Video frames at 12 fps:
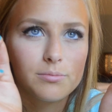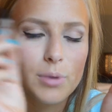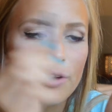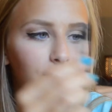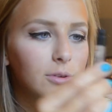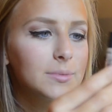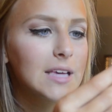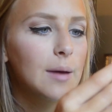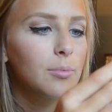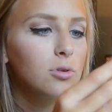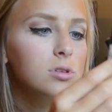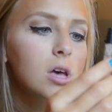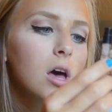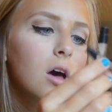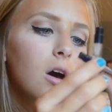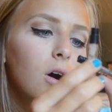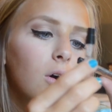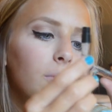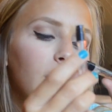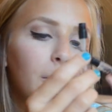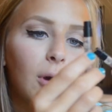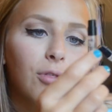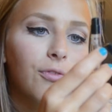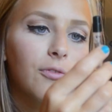Perfume samples. They're
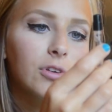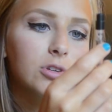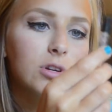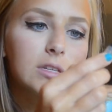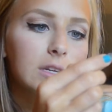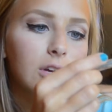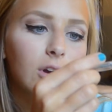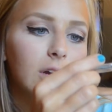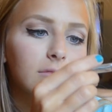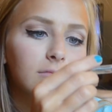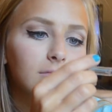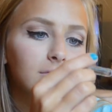both from Victoria's Secret.